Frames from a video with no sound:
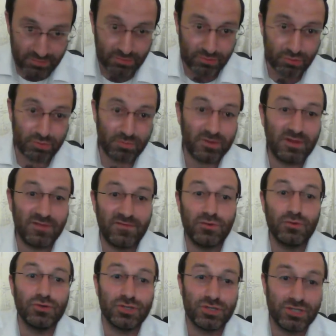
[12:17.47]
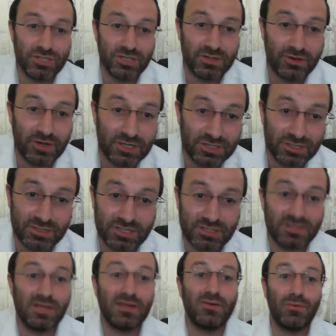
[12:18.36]
could be the future generation,
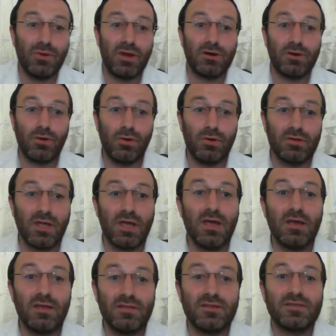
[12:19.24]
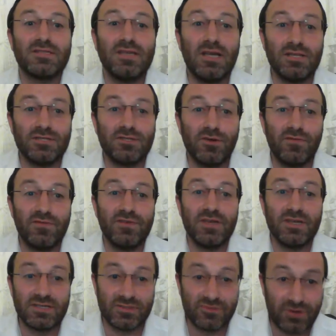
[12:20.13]
just like we are called the sons of
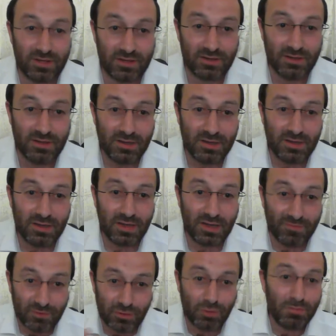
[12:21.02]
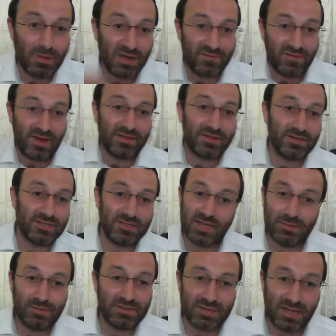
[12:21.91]
Israel, even though my father's
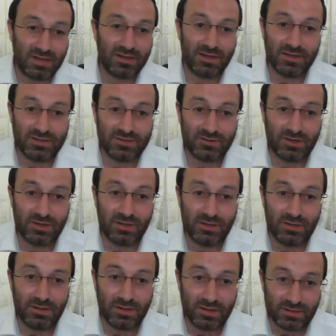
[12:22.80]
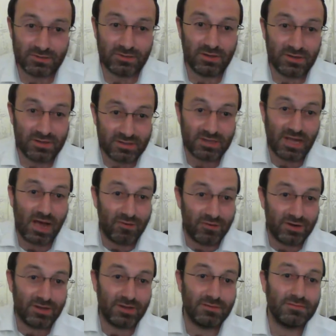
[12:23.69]
name is not Israel. Israel is
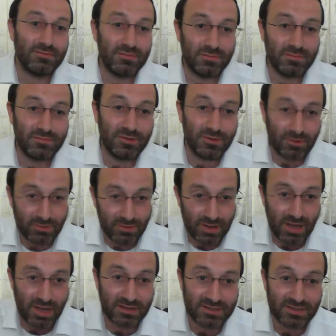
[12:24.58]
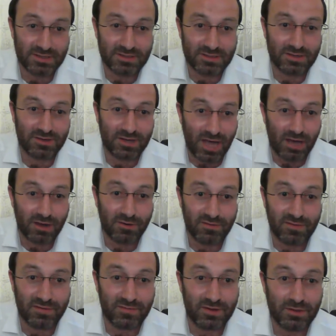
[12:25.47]
our ancestor
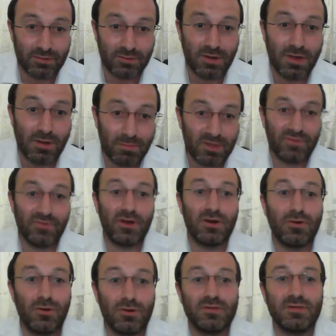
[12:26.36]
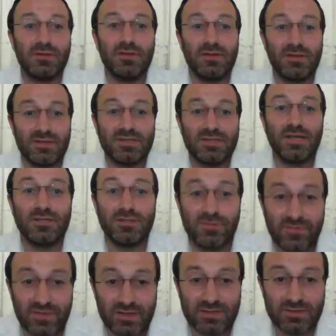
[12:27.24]
Yaakov Avinu, but we are called the sons
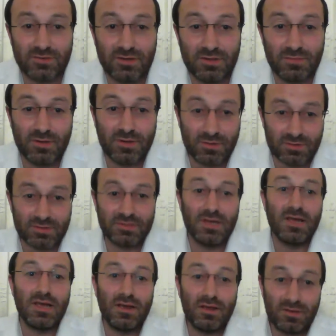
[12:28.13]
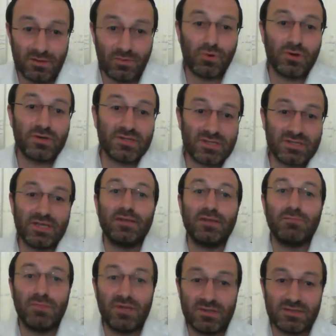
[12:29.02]
of Israel because the word
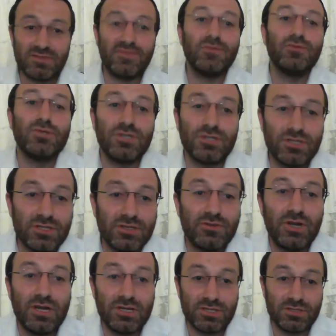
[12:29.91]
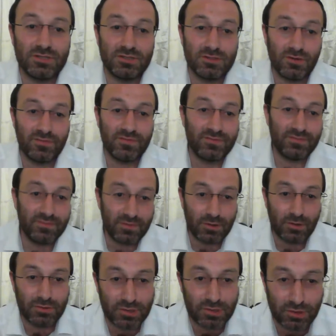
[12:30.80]
son means future generations of
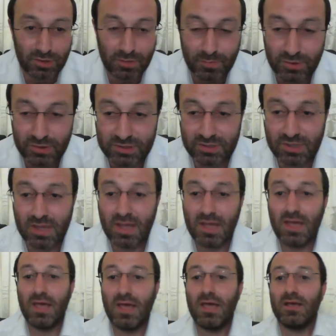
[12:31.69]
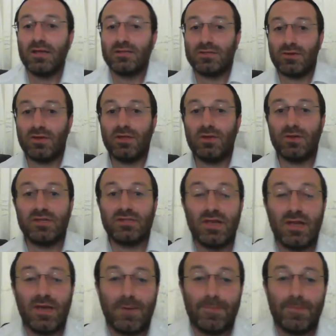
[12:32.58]
certain person. So anyways,